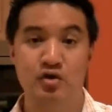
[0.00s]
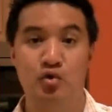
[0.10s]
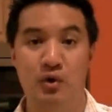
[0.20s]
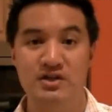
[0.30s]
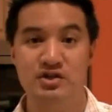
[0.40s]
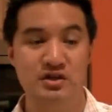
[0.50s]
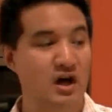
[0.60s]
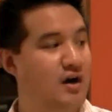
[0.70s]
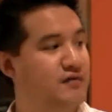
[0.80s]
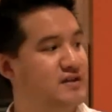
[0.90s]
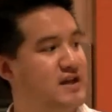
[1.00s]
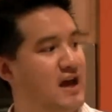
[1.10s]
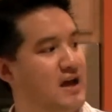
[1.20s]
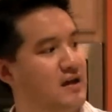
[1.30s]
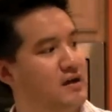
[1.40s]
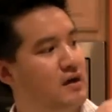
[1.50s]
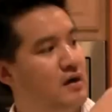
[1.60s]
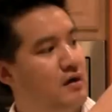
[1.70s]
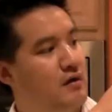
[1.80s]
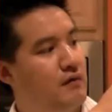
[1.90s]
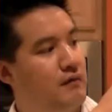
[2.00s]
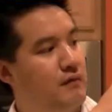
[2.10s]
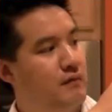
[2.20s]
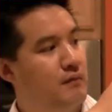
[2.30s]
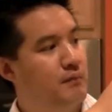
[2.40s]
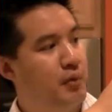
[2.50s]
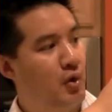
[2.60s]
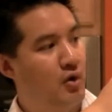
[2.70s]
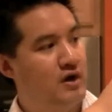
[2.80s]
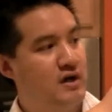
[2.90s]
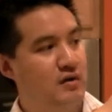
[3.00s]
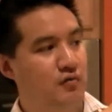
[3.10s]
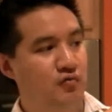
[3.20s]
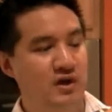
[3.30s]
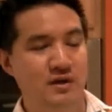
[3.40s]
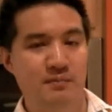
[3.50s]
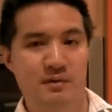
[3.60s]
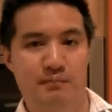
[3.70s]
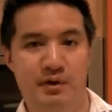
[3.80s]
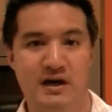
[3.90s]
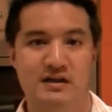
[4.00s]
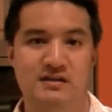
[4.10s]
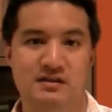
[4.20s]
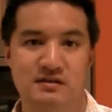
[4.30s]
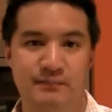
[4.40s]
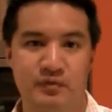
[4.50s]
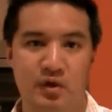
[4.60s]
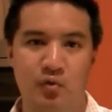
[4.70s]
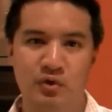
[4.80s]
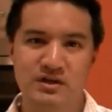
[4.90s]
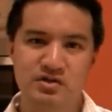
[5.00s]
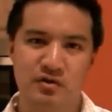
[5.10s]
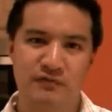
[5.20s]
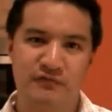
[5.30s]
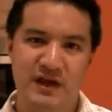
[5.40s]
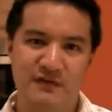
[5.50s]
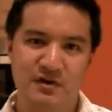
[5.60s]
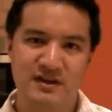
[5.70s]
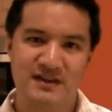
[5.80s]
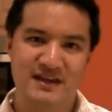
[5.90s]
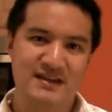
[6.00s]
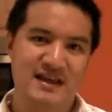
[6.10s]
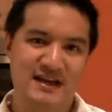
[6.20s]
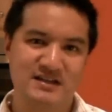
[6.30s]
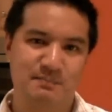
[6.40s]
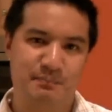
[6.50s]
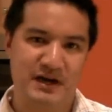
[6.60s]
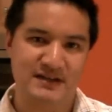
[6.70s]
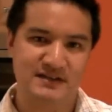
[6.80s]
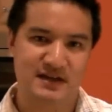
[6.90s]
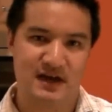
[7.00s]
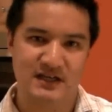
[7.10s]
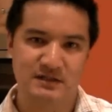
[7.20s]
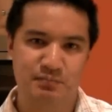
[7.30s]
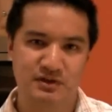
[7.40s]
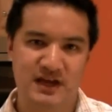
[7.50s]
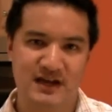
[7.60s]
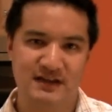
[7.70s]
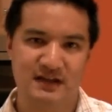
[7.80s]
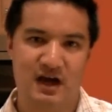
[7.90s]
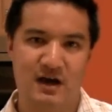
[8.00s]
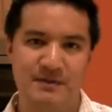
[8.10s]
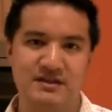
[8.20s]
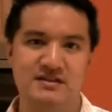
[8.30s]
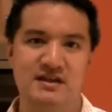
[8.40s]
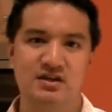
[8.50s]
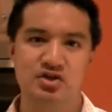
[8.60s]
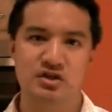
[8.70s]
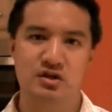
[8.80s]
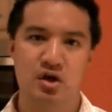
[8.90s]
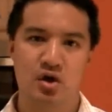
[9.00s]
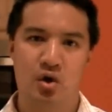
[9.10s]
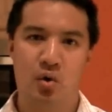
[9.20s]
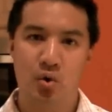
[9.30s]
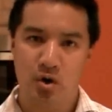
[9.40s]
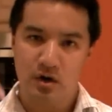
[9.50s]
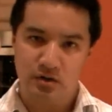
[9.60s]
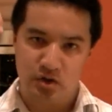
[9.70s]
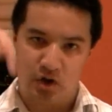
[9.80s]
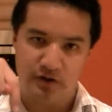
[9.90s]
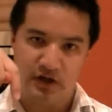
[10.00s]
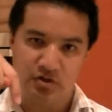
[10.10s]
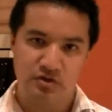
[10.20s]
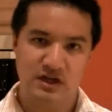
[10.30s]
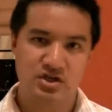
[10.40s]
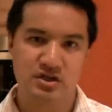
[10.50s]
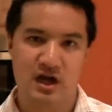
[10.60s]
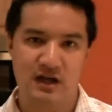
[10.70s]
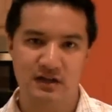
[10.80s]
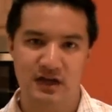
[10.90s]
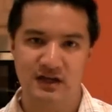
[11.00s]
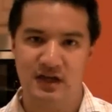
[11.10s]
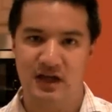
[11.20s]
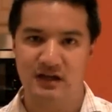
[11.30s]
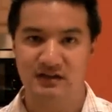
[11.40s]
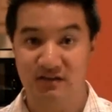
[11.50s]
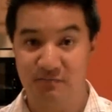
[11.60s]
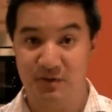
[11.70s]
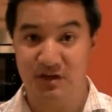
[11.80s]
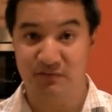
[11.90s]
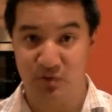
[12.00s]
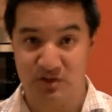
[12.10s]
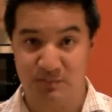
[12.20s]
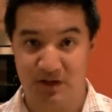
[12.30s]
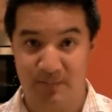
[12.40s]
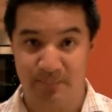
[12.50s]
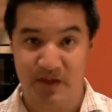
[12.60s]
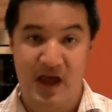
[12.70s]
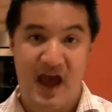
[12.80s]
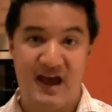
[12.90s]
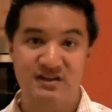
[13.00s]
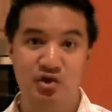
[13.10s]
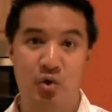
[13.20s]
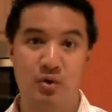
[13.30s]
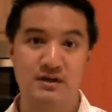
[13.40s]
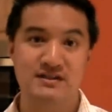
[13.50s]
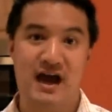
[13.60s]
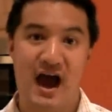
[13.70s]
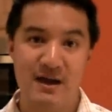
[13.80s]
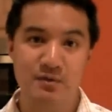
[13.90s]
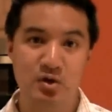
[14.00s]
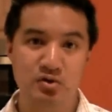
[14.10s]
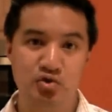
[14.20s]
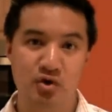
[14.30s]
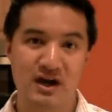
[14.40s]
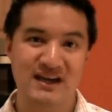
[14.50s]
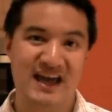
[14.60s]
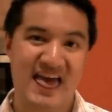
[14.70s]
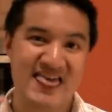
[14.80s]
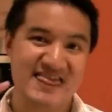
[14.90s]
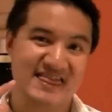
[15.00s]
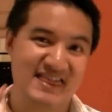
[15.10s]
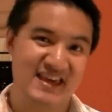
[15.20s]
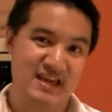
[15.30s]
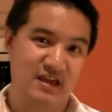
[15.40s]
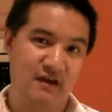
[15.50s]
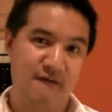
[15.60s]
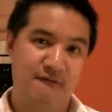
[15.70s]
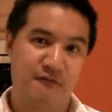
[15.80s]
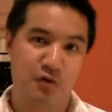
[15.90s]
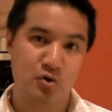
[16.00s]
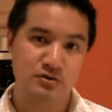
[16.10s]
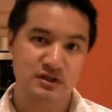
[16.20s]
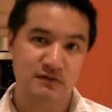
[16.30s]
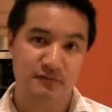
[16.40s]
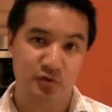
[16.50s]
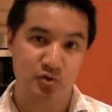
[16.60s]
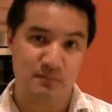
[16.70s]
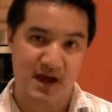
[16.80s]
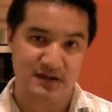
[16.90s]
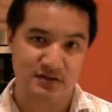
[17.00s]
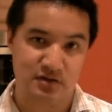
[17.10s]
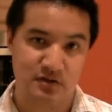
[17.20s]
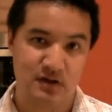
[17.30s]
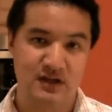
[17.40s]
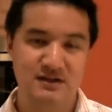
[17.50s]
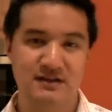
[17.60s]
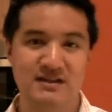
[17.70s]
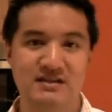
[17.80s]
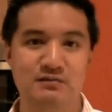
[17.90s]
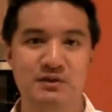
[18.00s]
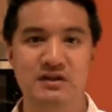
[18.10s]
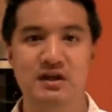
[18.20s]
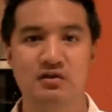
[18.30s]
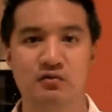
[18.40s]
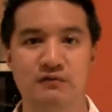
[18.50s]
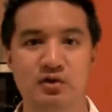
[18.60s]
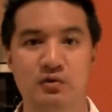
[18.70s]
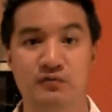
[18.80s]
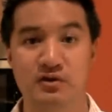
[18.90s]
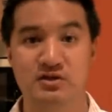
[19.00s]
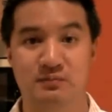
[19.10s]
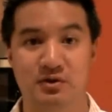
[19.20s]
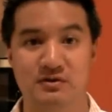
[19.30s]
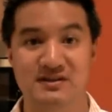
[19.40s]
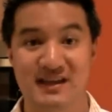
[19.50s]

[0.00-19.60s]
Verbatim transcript: Question of the day, pork rib bites. What is your favorite thing that is bite-sized? Put that in the comments section or call the Hungry Nation hotline and leave me a voicemail. As always, I'm your host Greg, the Frozen Food Master. This has been another review of Freezer Burns.